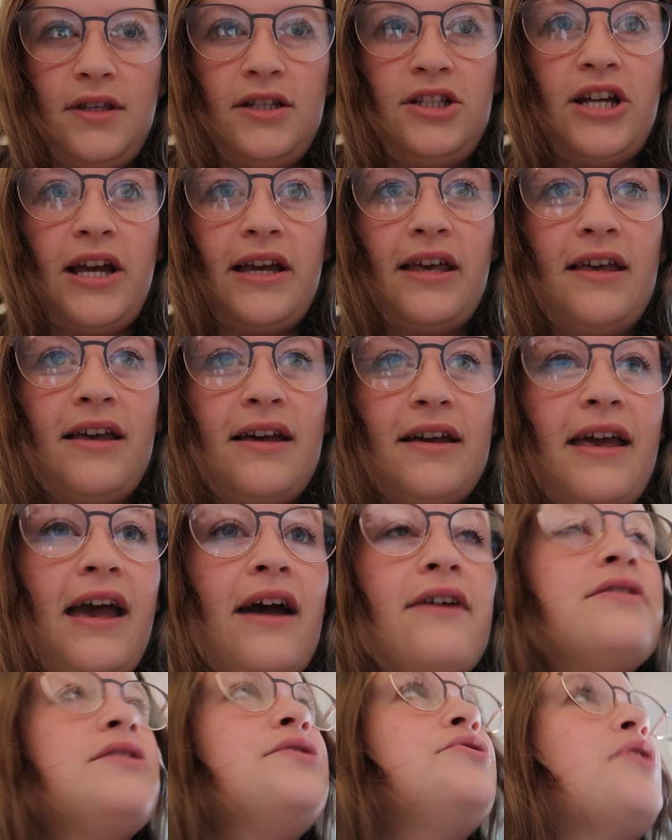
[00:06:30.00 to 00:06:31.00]
The checking
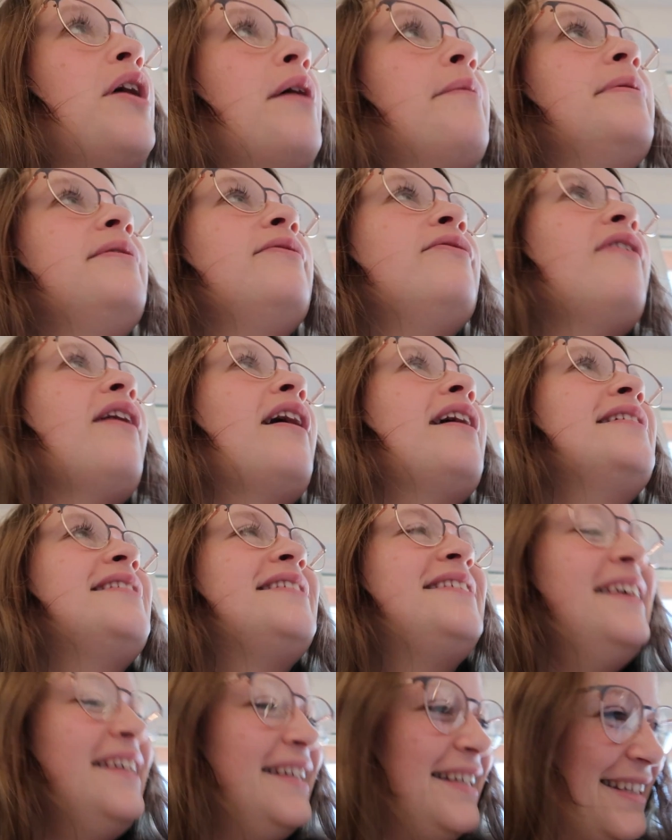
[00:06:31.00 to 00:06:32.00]
account is dropping
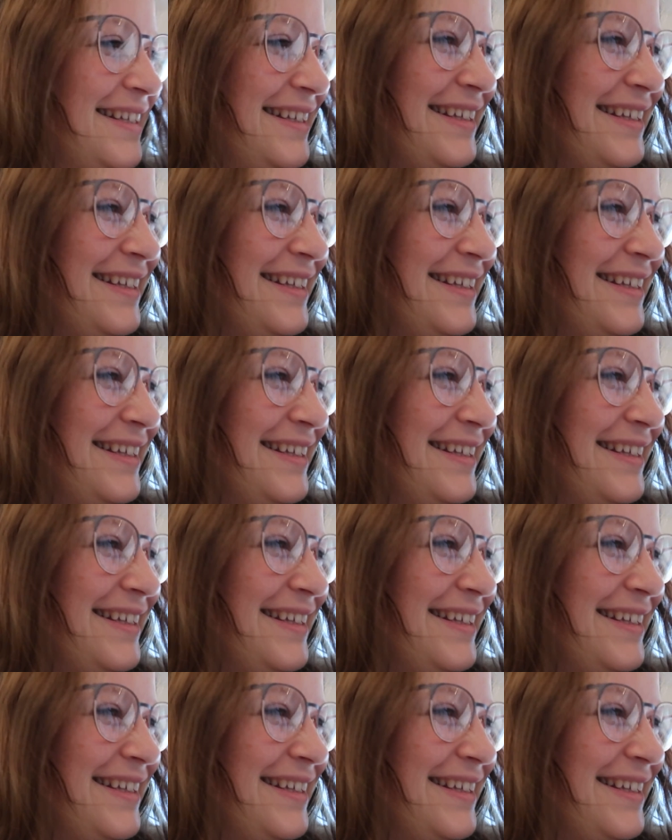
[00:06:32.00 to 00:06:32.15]
fast.